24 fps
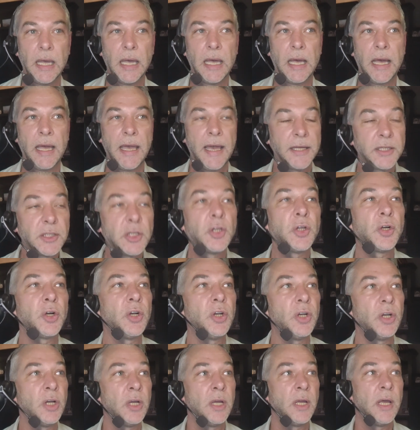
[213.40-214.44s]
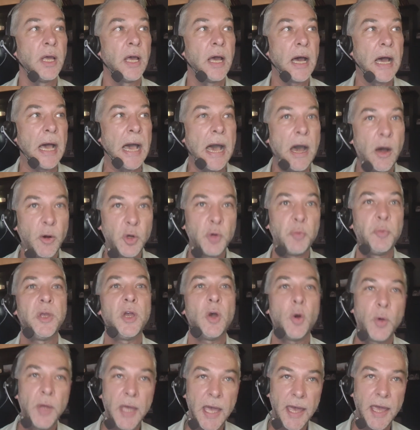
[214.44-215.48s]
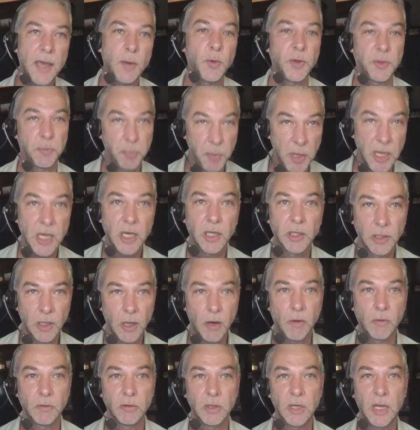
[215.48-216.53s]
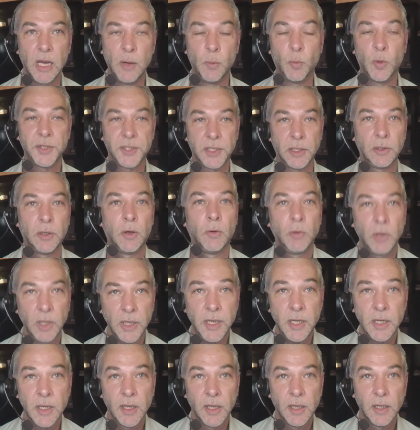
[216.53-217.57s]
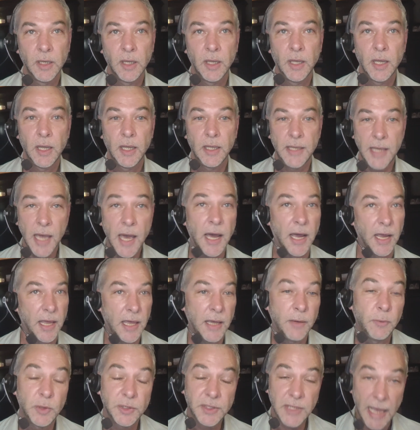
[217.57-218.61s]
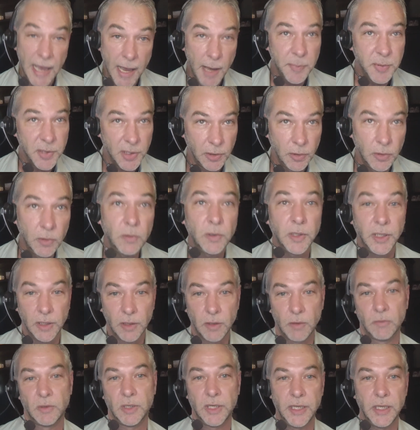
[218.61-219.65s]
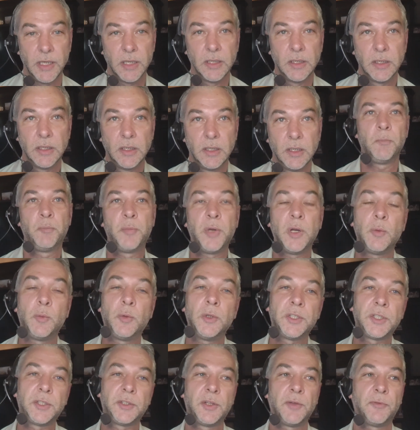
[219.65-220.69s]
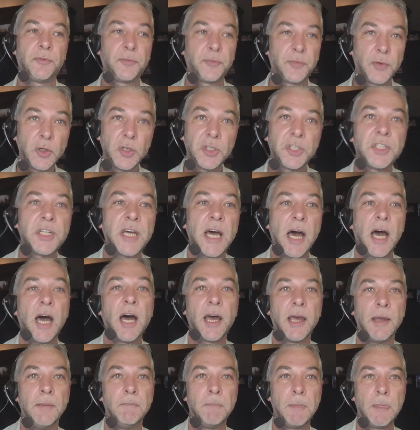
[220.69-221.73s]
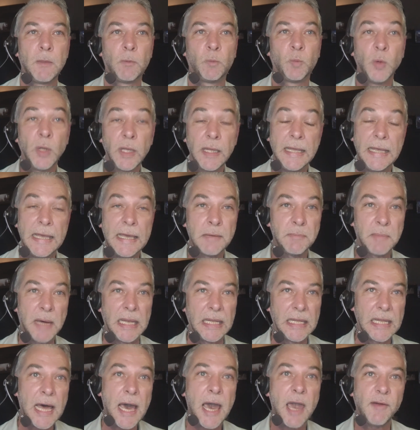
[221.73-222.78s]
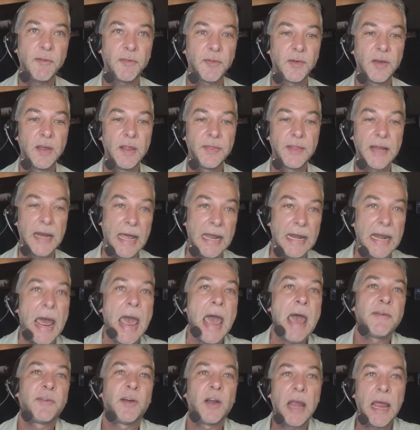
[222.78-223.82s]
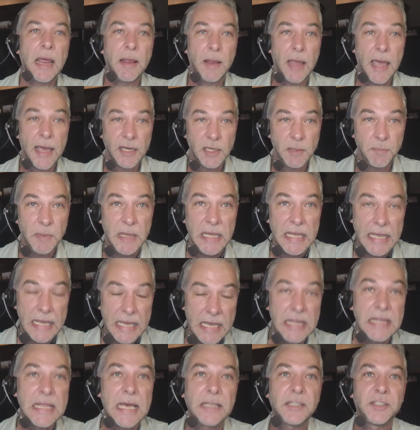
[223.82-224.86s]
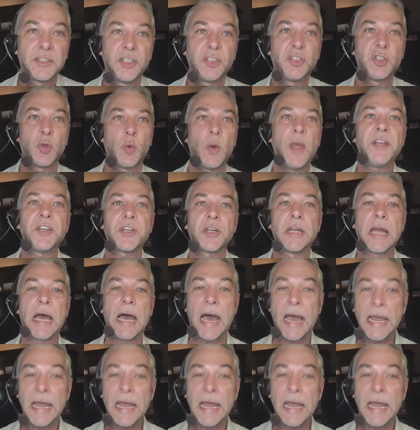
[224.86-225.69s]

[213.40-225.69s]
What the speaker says: I had to learn how to be okay with being alone. And was it lonely? Yeah, it was absolutely lonely. But it was the first time really in my life that I'd ever had to be in that situation.